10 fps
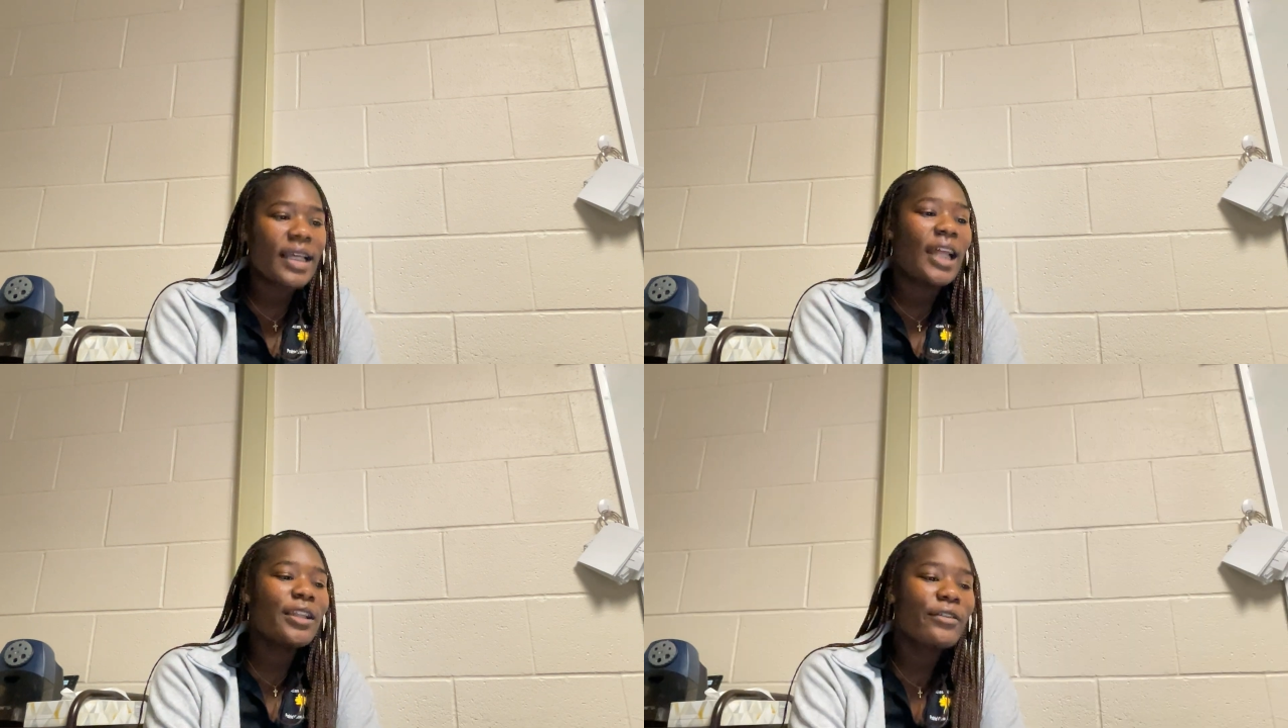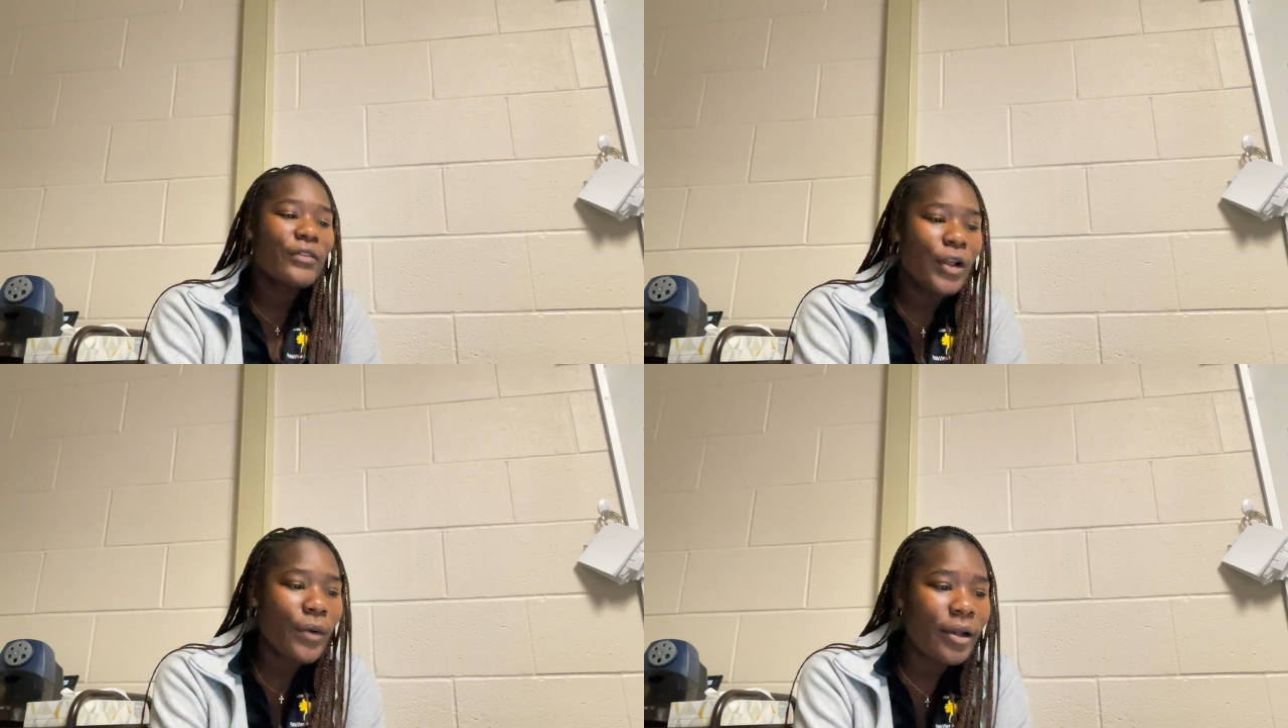I look
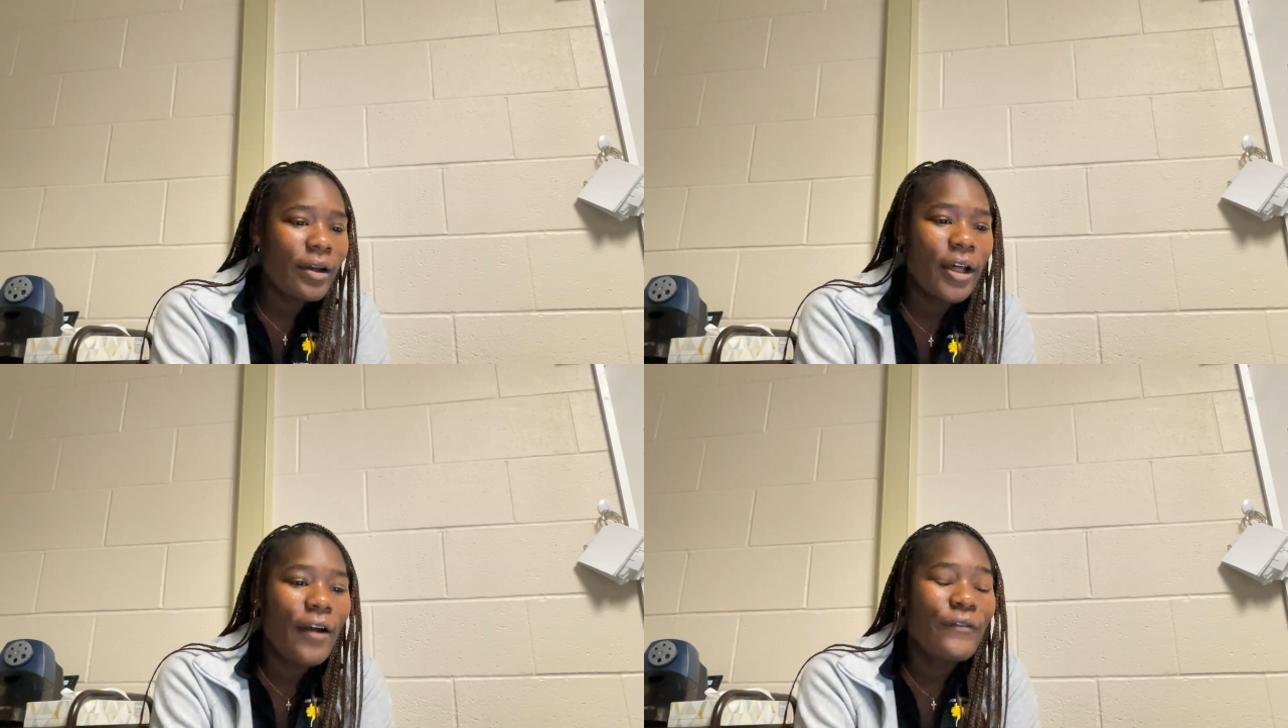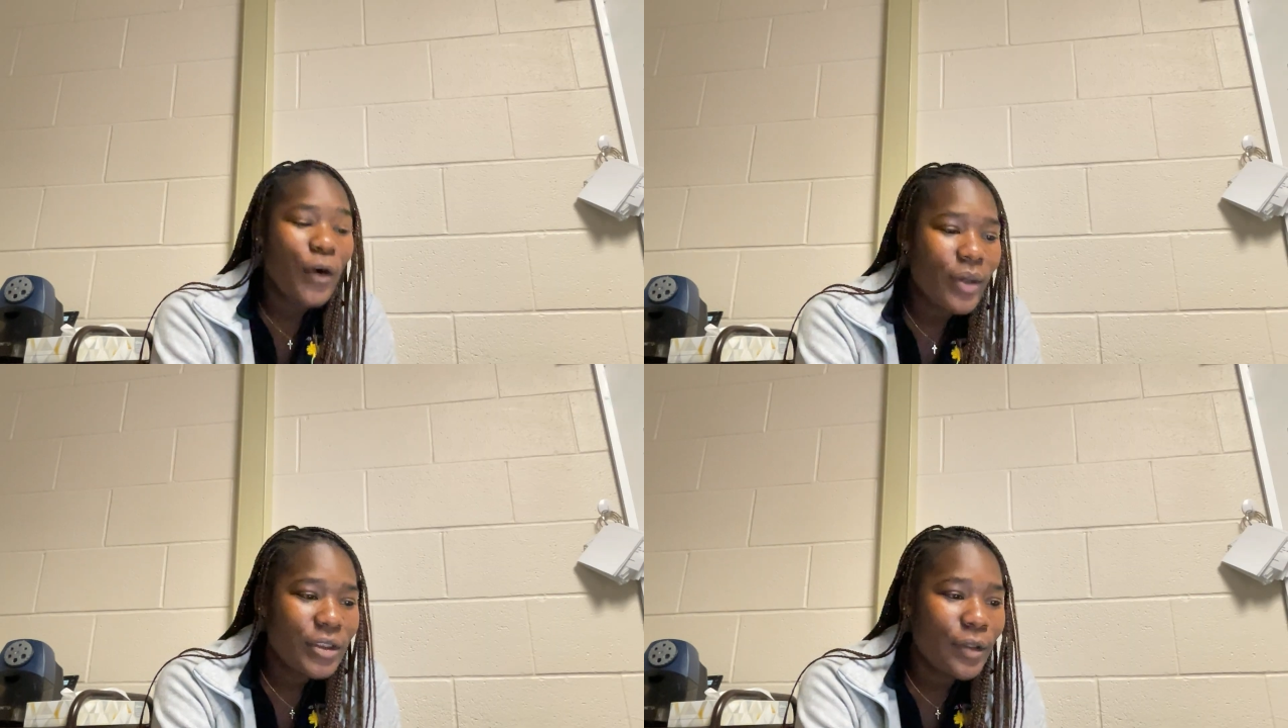forward
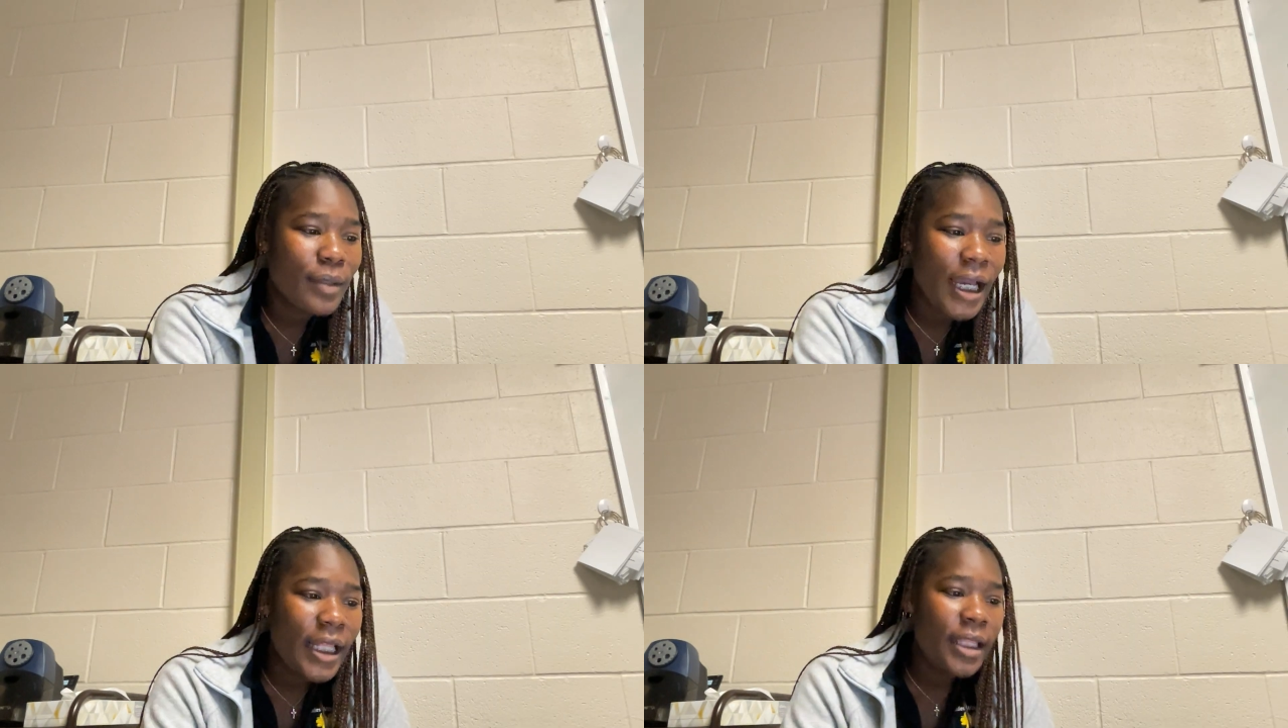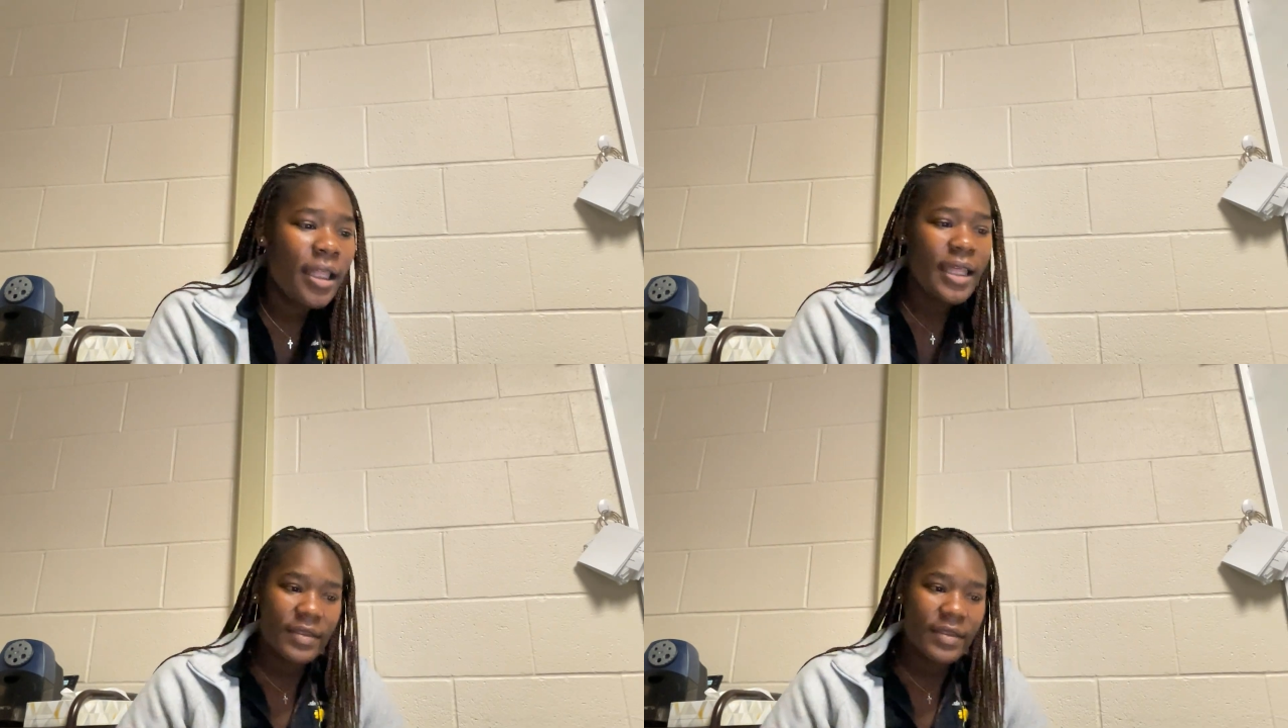to applying